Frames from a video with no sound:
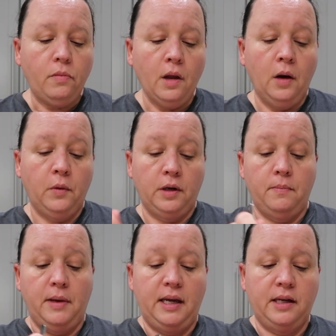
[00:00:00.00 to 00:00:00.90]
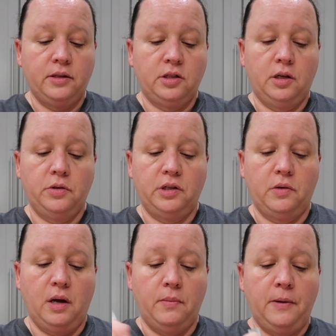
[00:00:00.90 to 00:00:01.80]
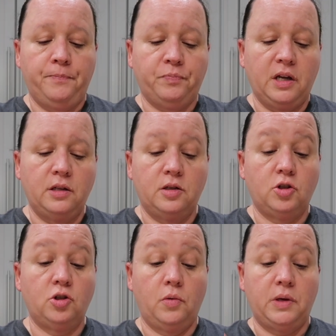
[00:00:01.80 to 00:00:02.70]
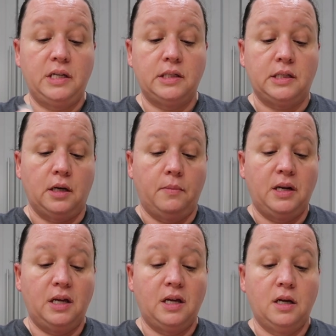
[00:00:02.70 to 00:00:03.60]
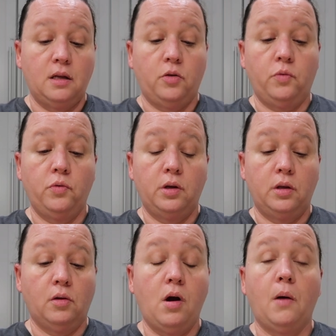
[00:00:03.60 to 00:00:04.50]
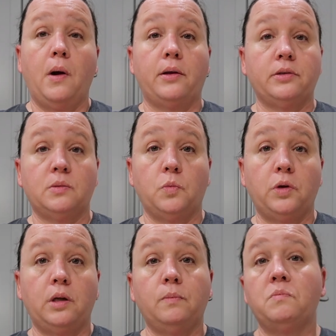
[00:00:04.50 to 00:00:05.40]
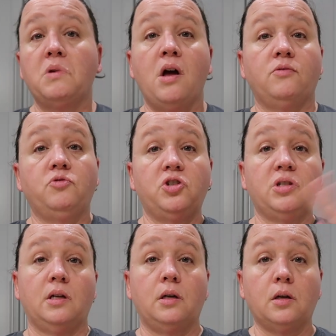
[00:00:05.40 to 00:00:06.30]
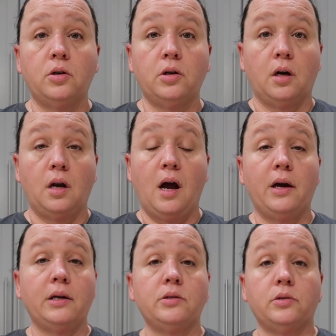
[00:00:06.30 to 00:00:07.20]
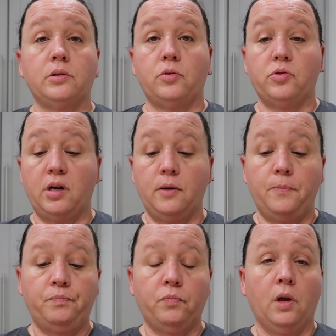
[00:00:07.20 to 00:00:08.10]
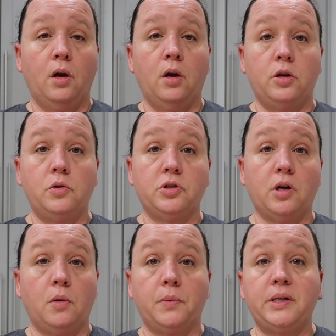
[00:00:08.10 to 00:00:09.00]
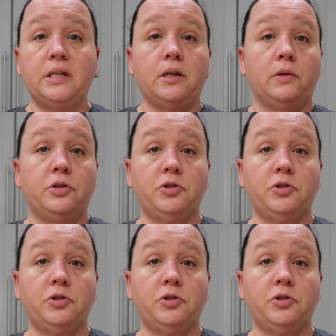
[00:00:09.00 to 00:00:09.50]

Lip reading: I want to make it so yummy and so easy. I mean, again, threw it in the crock pot this morning, just let it cook on high until dinner time. You saw what we did.